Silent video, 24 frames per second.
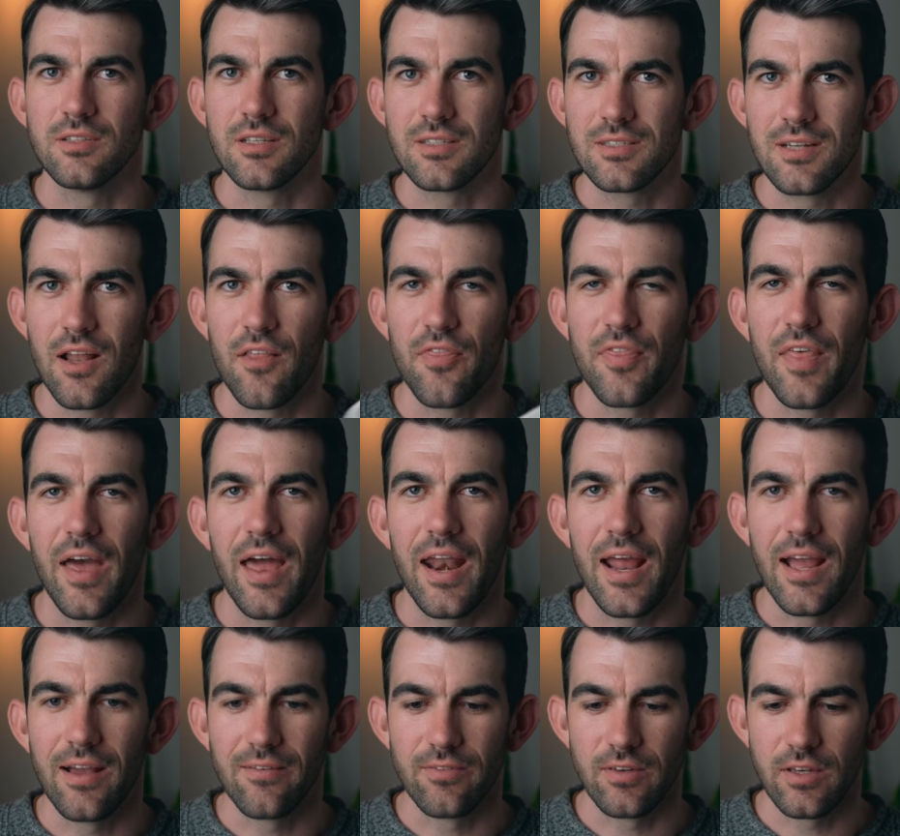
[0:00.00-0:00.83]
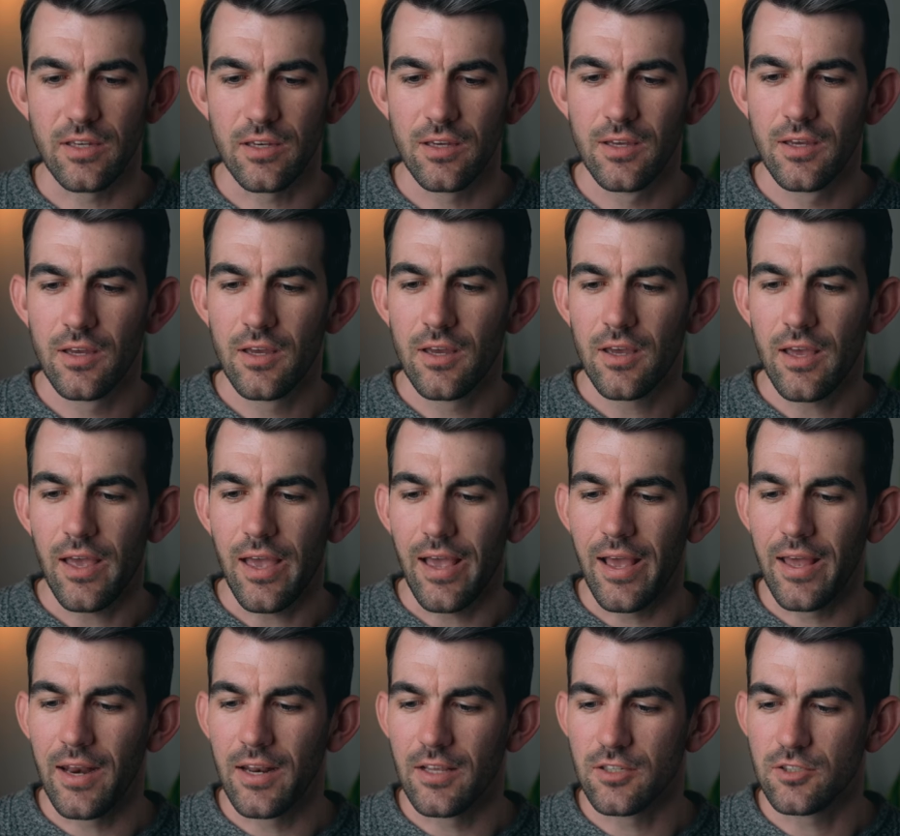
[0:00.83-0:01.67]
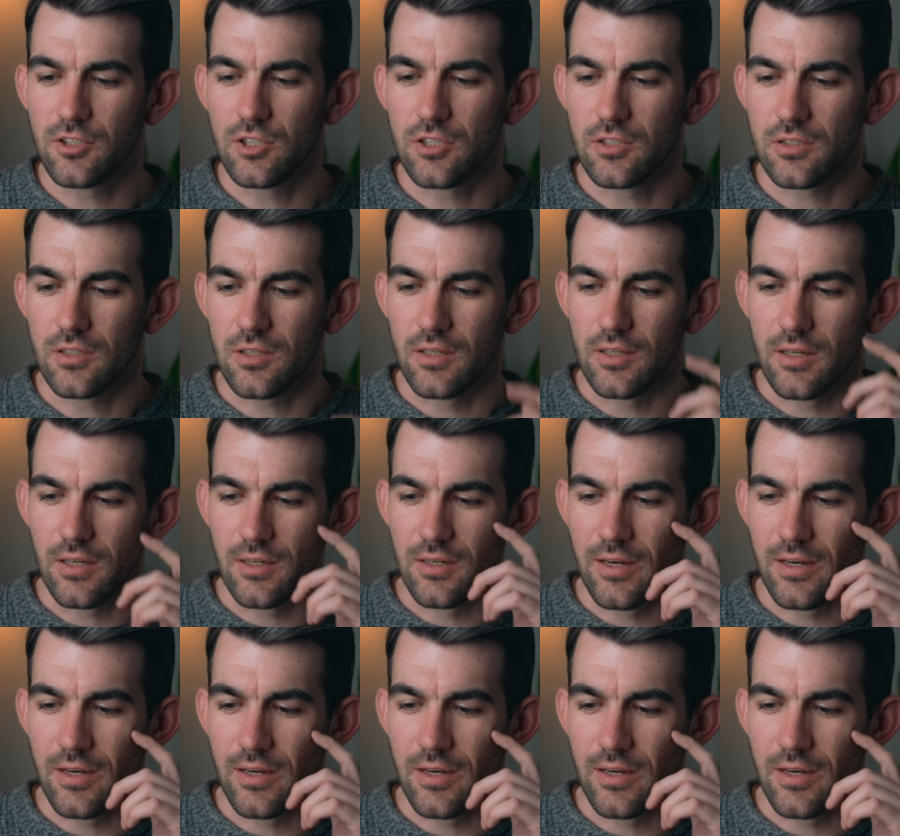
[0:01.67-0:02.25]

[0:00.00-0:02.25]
It's not that heavy, and it's just a,